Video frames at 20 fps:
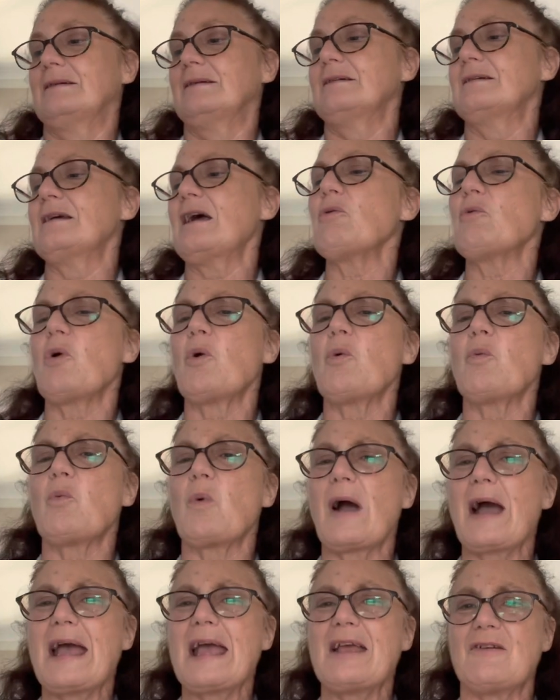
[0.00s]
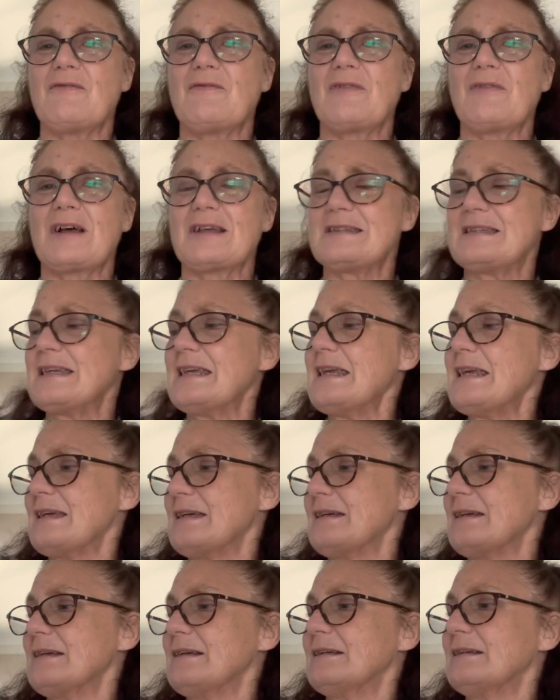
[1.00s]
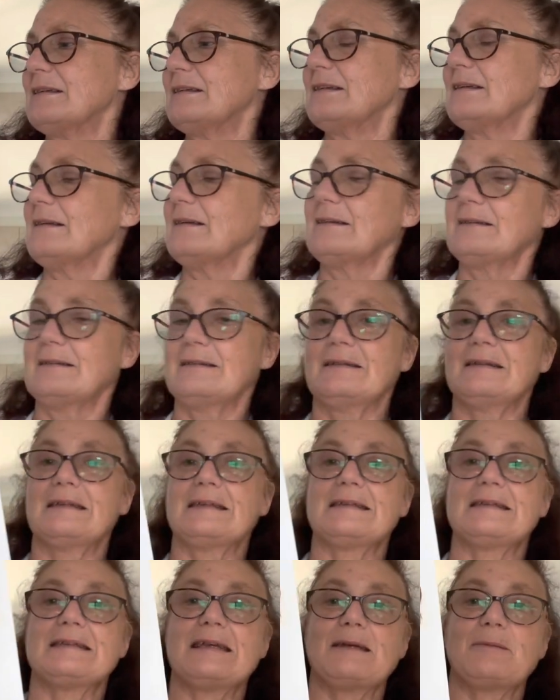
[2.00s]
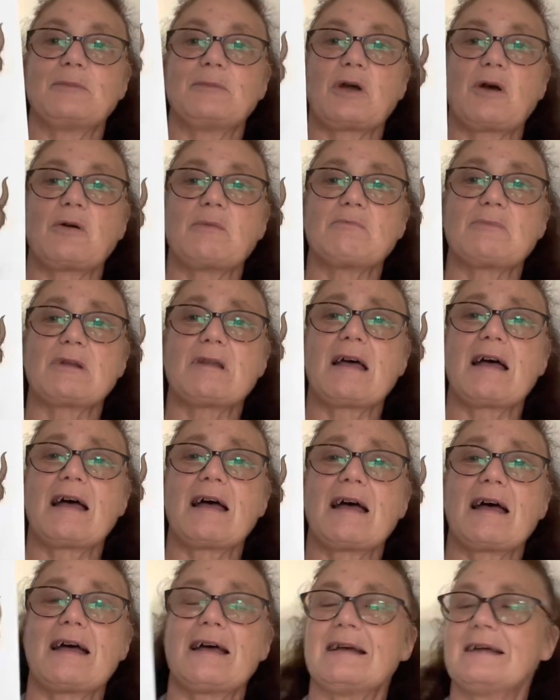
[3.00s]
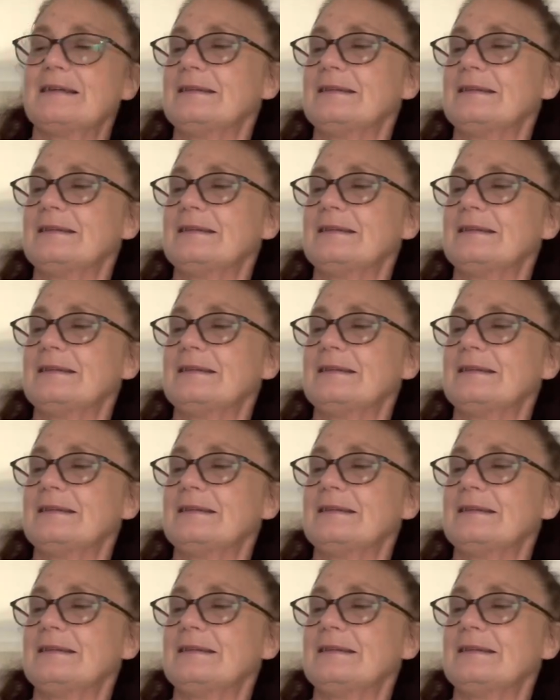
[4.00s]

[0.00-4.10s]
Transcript: Go away, Fuzzy. You can see him going, blah.